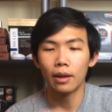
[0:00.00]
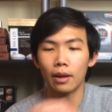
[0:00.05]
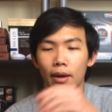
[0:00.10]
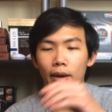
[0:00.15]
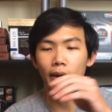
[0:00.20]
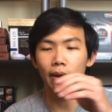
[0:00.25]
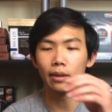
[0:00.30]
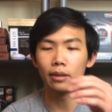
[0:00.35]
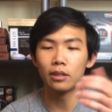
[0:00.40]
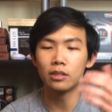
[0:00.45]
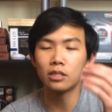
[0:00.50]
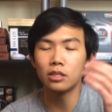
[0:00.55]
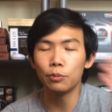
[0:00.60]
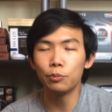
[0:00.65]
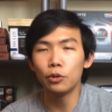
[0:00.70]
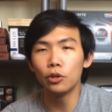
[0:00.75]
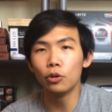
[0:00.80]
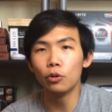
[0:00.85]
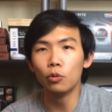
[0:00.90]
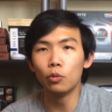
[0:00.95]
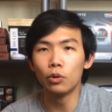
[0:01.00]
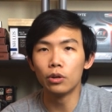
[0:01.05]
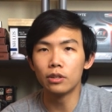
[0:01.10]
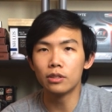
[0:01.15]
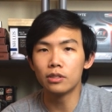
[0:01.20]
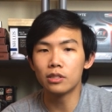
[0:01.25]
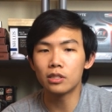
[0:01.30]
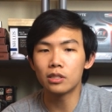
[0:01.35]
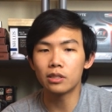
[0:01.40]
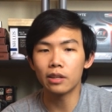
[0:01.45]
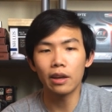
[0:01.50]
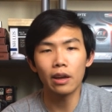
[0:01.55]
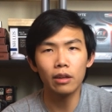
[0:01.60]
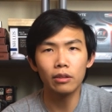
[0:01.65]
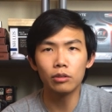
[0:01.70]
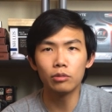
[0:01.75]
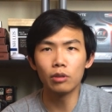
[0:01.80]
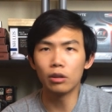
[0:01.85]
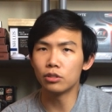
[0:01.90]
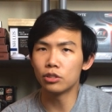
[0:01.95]
and the C P U would stay
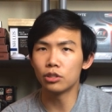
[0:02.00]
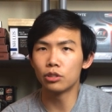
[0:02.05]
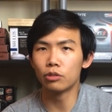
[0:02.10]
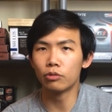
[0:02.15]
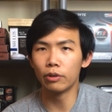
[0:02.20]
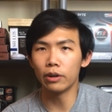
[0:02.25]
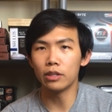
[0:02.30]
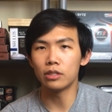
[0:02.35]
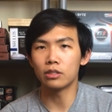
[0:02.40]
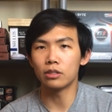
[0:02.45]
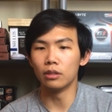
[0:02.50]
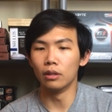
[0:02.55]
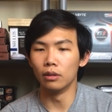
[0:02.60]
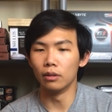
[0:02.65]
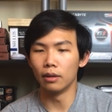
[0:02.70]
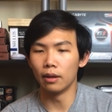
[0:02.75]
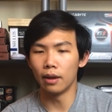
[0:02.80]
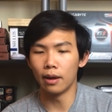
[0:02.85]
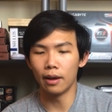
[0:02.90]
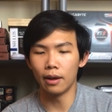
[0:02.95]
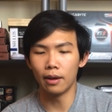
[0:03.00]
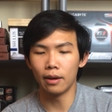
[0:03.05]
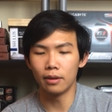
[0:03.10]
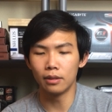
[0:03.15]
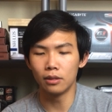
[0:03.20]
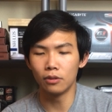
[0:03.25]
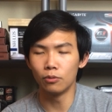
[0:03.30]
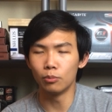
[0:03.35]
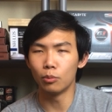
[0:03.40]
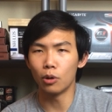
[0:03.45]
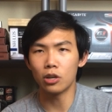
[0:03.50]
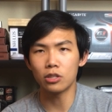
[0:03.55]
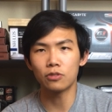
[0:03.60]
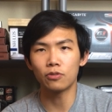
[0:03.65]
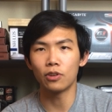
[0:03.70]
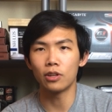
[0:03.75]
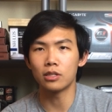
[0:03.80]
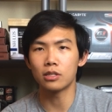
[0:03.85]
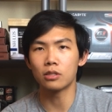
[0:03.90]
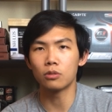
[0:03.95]
under ninety degrees still, and the
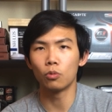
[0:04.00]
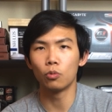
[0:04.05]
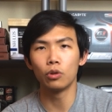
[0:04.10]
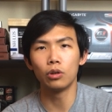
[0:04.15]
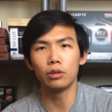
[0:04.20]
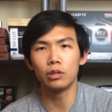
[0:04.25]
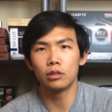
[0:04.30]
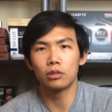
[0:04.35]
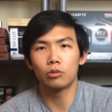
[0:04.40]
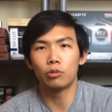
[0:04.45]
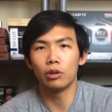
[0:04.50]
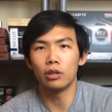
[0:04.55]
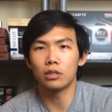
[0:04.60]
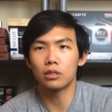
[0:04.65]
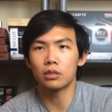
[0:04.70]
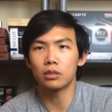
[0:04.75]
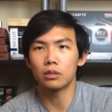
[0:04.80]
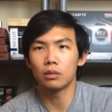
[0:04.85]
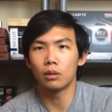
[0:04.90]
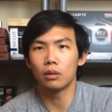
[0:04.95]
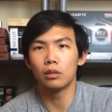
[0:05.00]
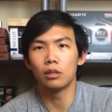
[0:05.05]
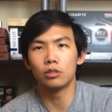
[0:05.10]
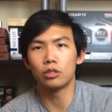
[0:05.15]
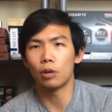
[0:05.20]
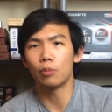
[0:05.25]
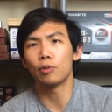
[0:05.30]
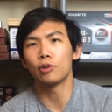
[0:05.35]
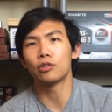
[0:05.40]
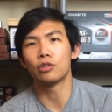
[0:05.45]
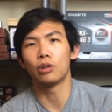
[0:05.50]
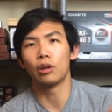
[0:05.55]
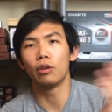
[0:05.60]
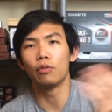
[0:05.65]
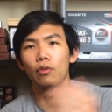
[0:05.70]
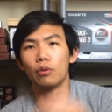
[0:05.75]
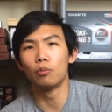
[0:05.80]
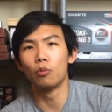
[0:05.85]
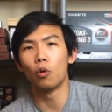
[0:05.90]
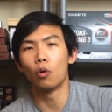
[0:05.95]
MOSFETs wouldn't increase the temperature
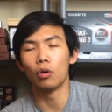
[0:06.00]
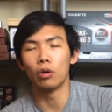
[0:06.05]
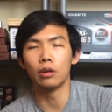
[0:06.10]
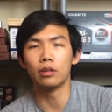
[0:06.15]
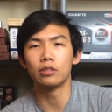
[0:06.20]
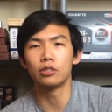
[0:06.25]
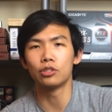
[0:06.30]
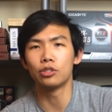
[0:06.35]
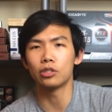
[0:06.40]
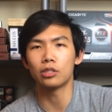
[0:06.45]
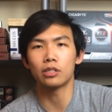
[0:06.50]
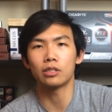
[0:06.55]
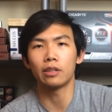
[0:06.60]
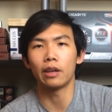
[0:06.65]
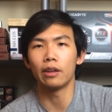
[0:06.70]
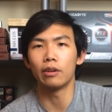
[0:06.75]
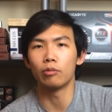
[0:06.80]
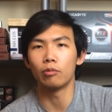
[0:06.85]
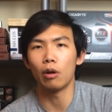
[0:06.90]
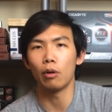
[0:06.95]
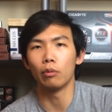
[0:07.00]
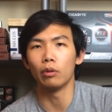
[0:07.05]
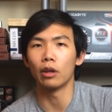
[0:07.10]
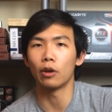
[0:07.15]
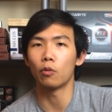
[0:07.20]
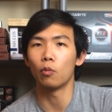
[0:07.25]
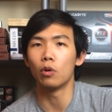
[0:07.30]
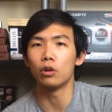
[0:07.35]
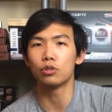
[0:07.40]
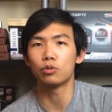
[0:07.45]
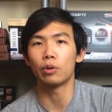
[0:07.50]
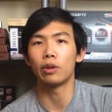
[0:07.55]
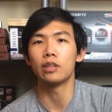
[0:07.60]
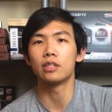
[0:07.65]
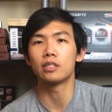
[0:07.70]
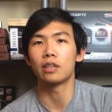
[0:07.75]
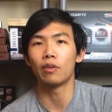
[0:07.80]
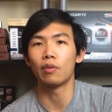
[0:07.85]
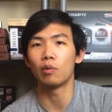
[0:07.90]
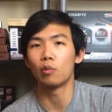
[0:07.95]
even more. It just stayed around like one
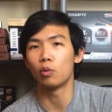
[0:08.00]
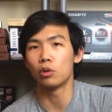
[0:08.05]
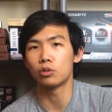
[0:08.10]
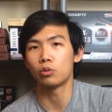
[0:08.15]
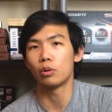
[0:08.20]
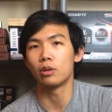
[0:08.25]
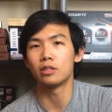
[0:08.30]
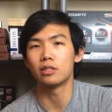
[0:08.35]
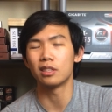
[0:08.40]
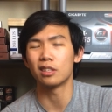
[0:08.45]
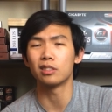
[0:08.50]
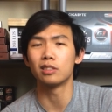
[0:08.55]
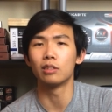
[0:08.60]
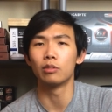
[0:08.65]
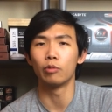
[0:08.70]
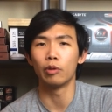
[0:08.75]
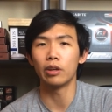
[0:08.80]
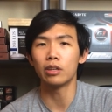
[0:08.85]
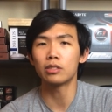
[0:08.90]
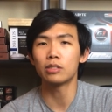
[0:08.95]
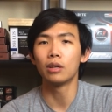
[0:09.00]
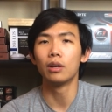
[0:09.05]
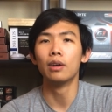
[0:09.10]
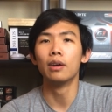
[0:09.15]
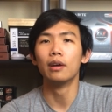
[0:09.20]
twenty-seven, one twenty-six degrees,